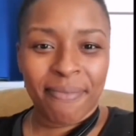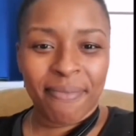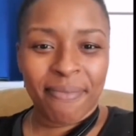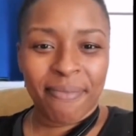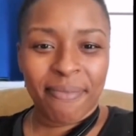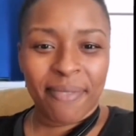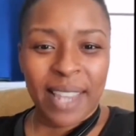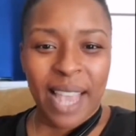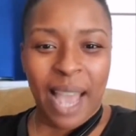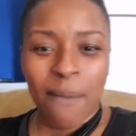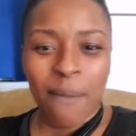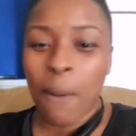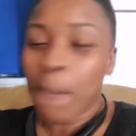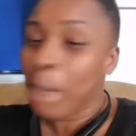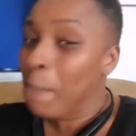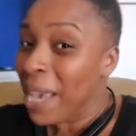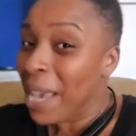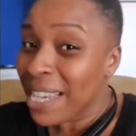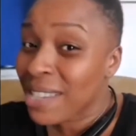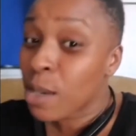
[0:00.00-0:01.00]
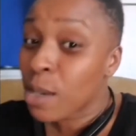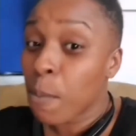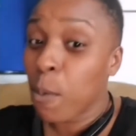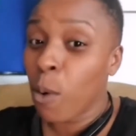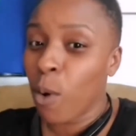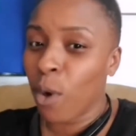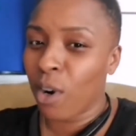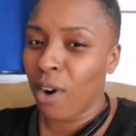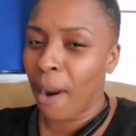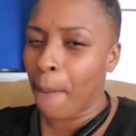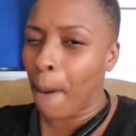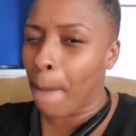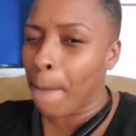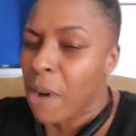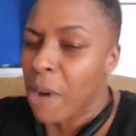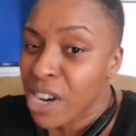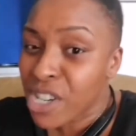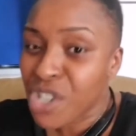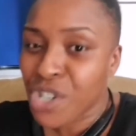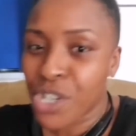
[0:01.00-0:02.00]
I'm a big supporter. I'm a
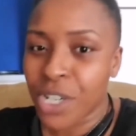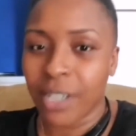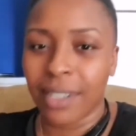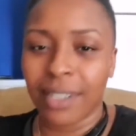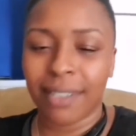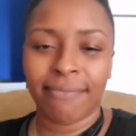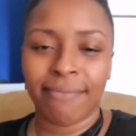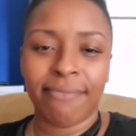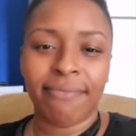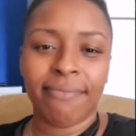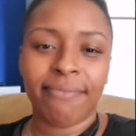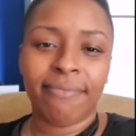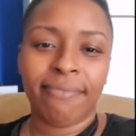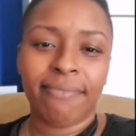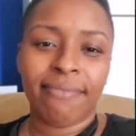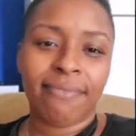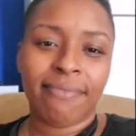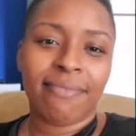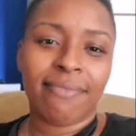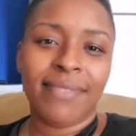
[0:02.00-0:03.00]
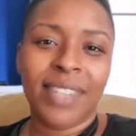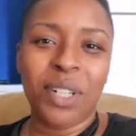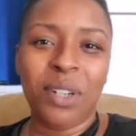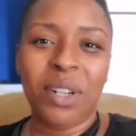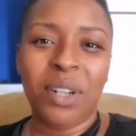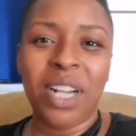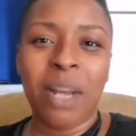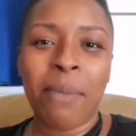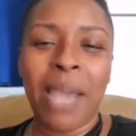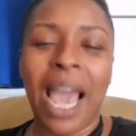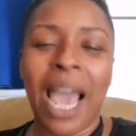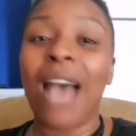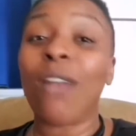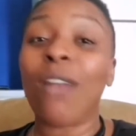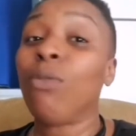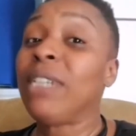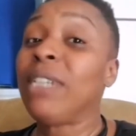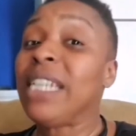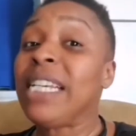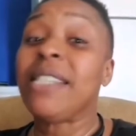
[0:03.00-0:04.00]
pusher. You know what I mean? I don't
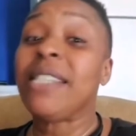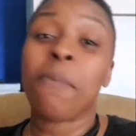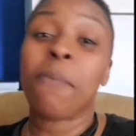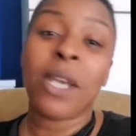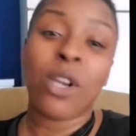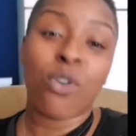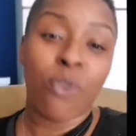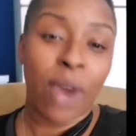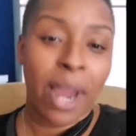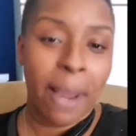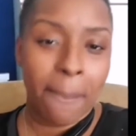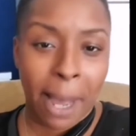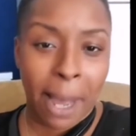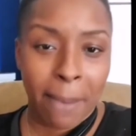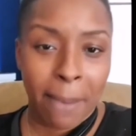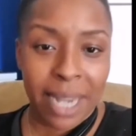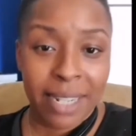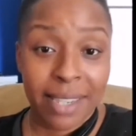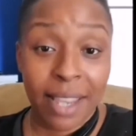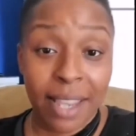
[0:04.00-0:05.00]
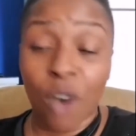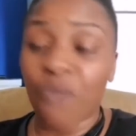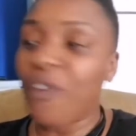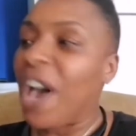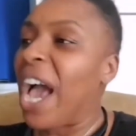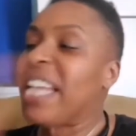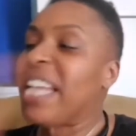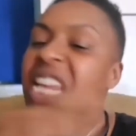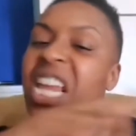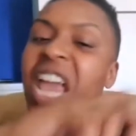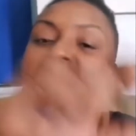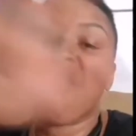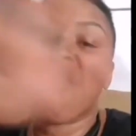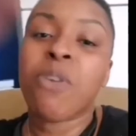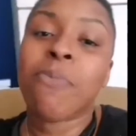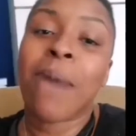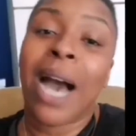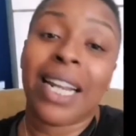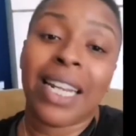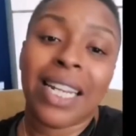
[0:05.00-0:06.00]
need to be great by myself. I need
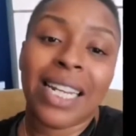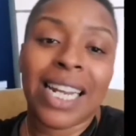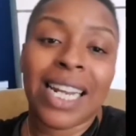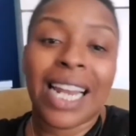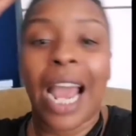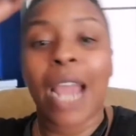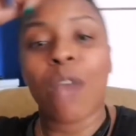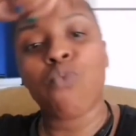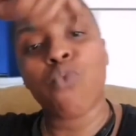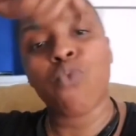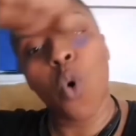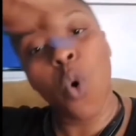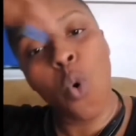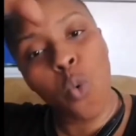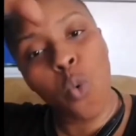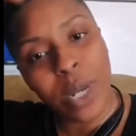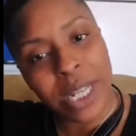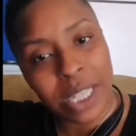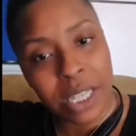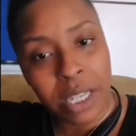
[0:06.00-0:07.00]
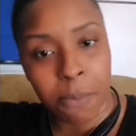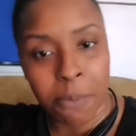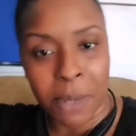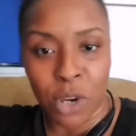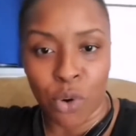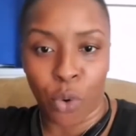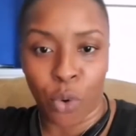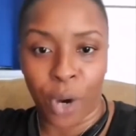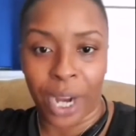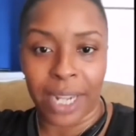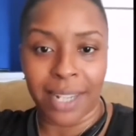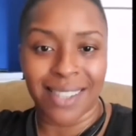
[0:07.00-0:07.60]
everybody that I roll with to be great.